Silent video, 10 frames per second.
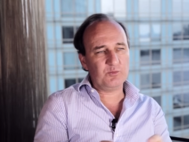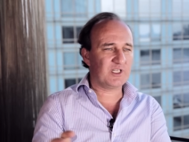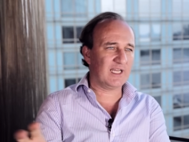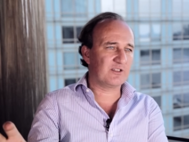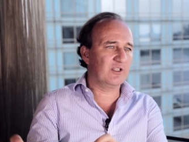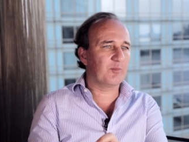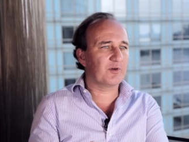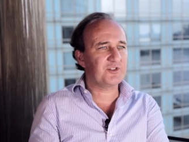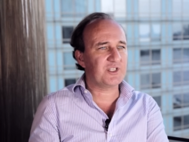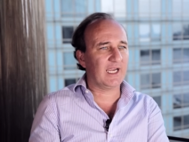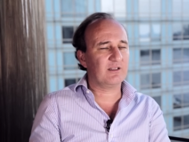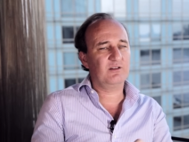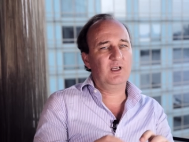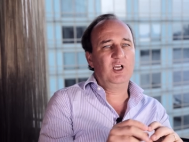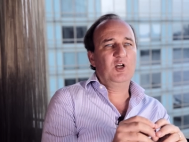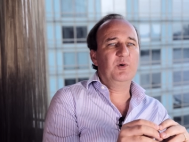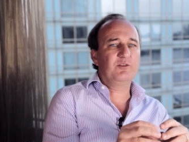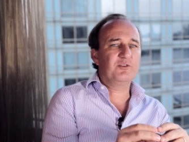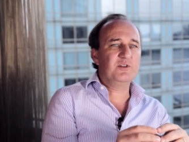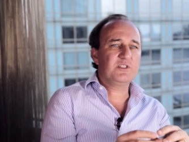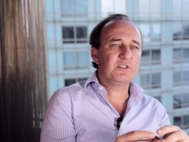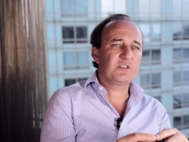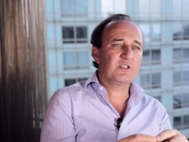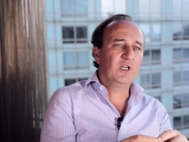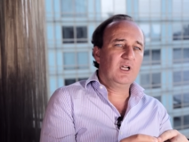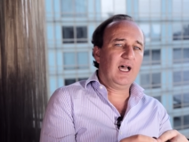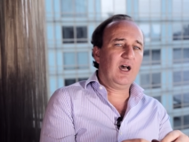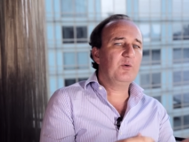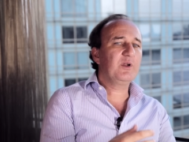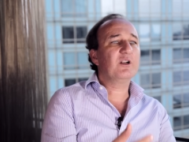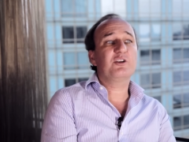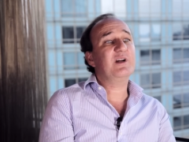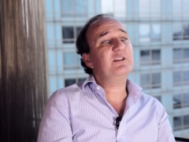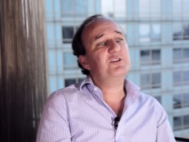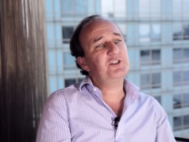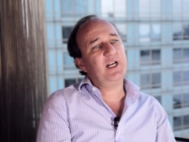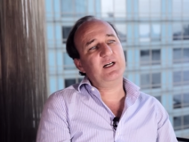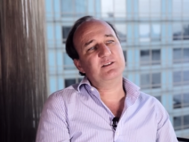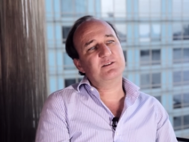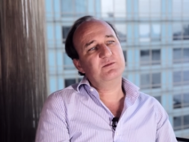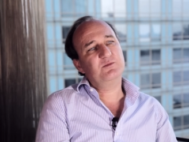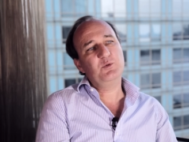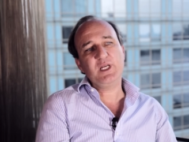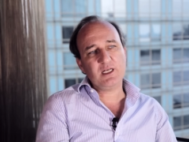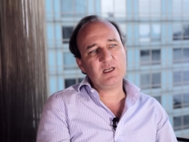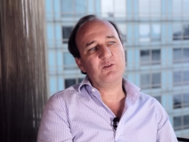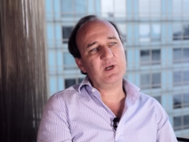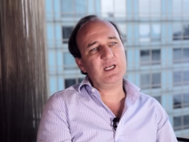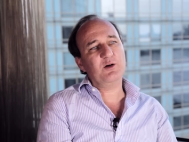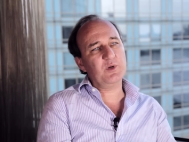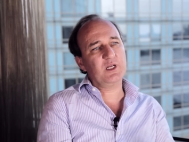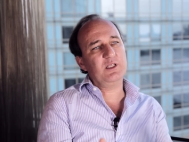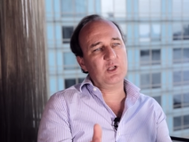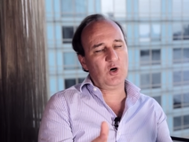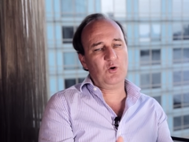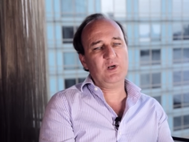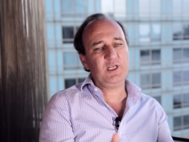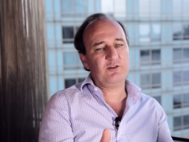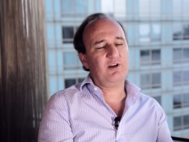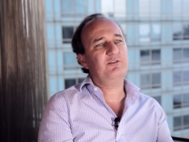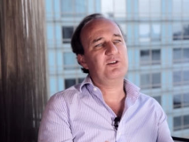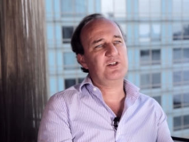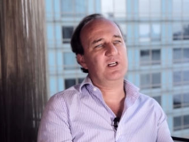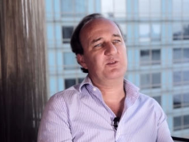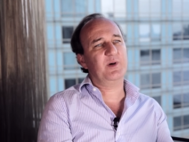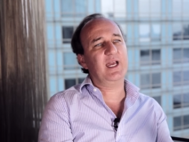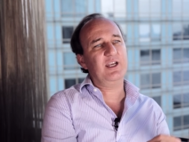which has a number of checks, but for instance, how are we going to transfer shares? We can agree that we can only transfer shares by